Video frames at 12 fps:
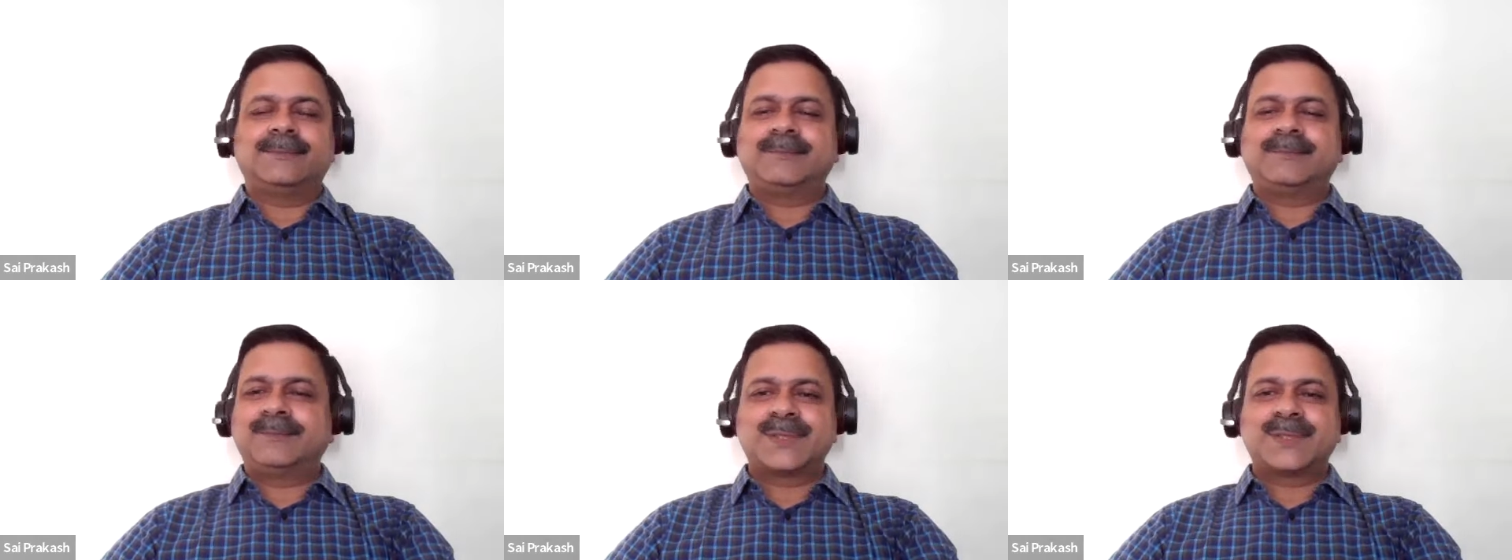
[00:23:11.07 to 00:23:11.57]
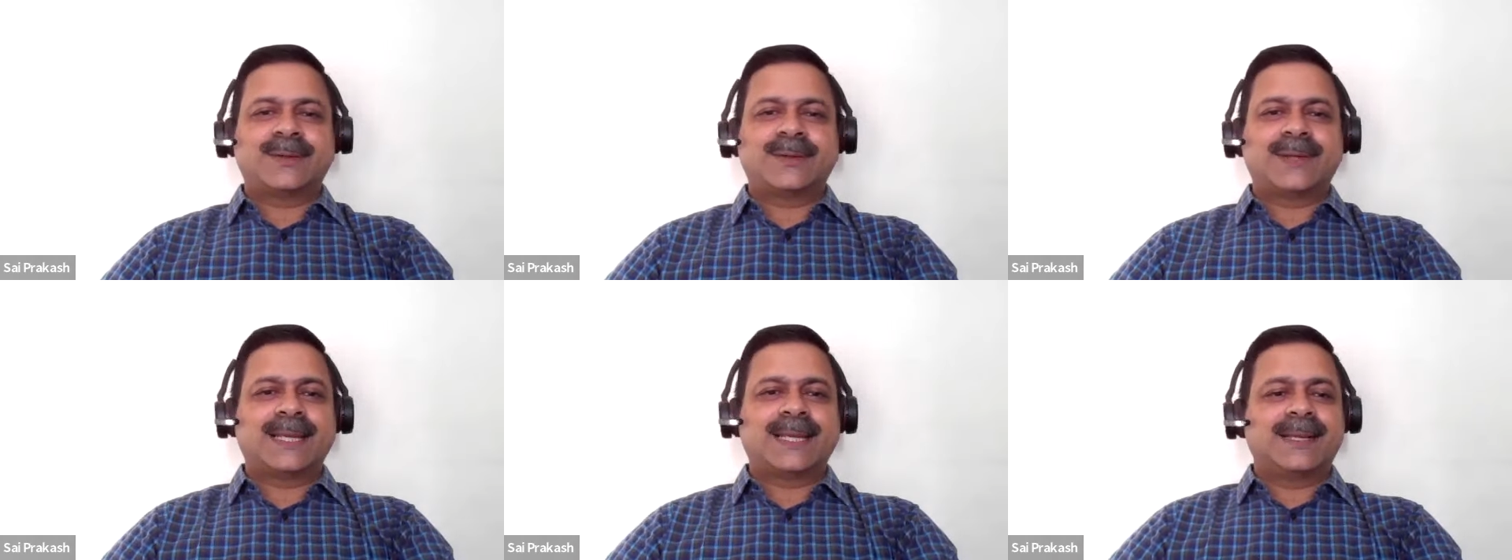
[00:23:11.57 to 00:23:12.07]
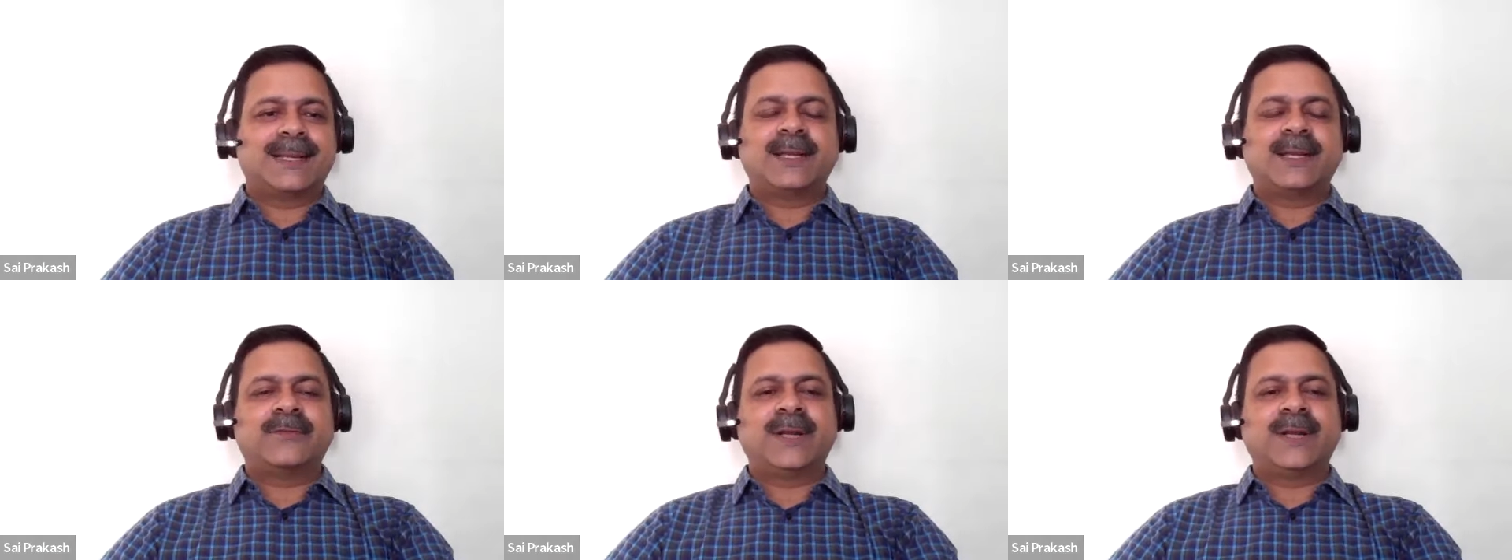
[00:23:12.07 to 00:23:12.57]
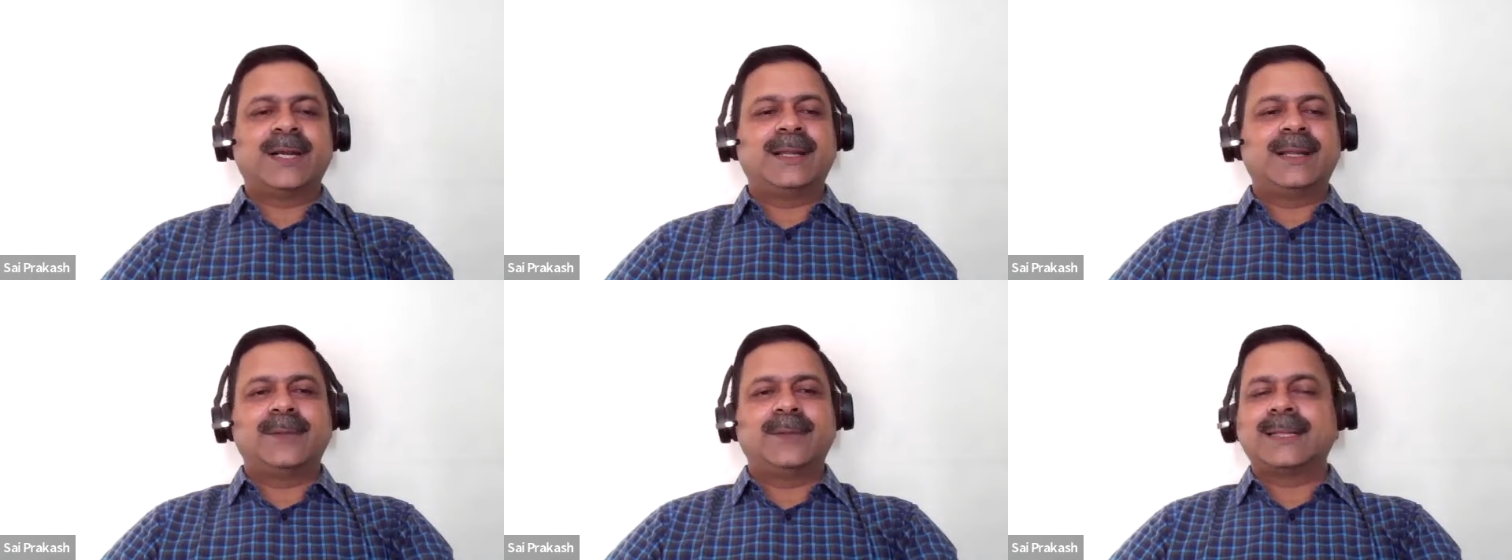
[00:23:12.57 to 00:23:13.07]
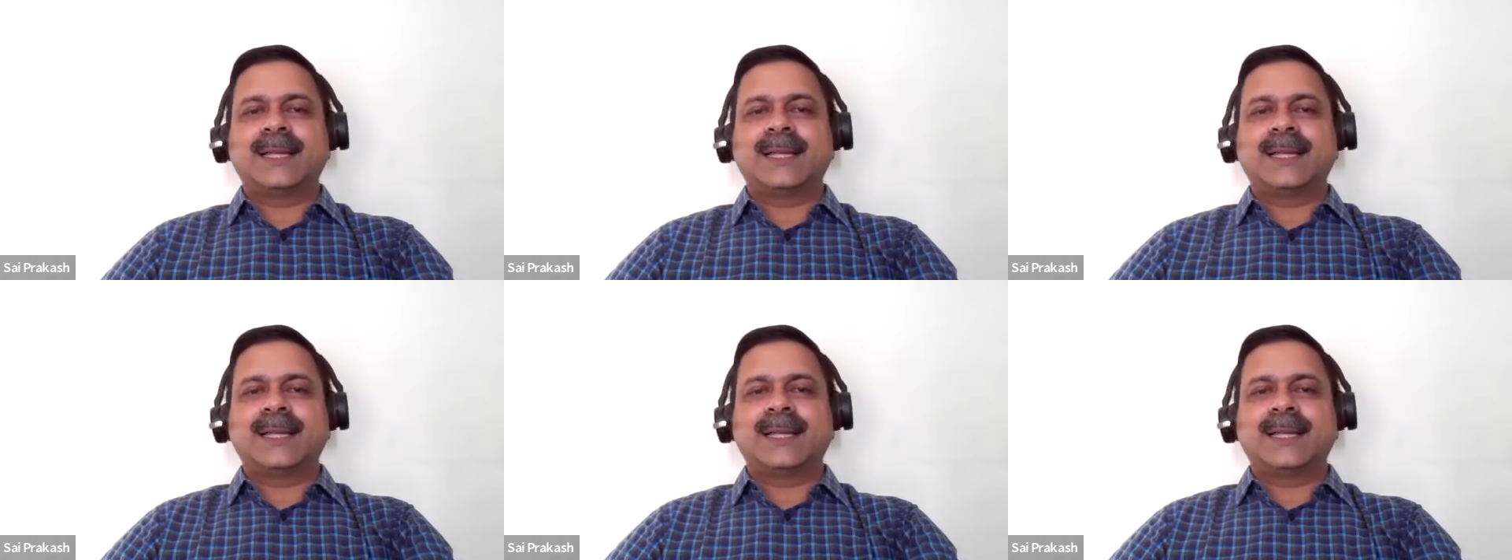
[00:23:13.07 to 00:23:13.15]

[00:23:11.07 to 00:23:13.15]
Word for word: Um, so I can I can definitely help.